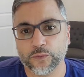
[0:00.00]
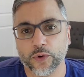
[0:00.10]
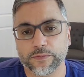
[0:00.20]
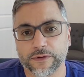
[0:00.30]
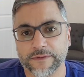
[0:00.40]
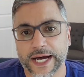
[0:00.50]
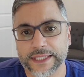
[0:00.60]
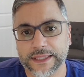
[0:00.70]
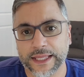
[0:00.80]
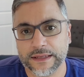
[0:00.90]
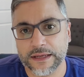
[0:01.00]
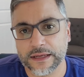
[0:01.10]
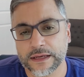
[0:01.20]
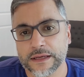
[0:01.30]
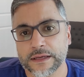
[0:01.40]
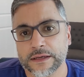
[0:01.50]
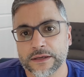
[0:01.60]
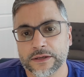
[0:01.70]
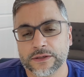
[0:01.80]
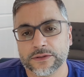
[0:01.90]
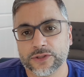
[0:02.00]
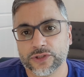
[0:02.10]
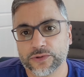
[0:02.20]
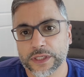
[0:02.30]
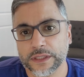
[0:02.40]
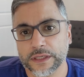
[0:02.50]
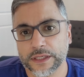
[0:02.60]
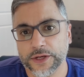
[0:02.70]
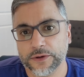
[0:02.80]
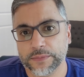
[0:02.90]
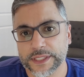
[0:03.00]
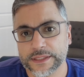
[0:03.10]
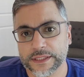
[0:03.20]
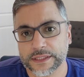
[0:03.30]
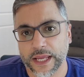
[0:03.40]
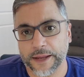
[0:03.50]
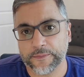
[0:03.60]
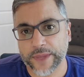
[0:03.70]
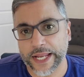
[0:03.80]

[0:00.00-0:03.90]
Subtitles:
will provide lending strictly under your business name.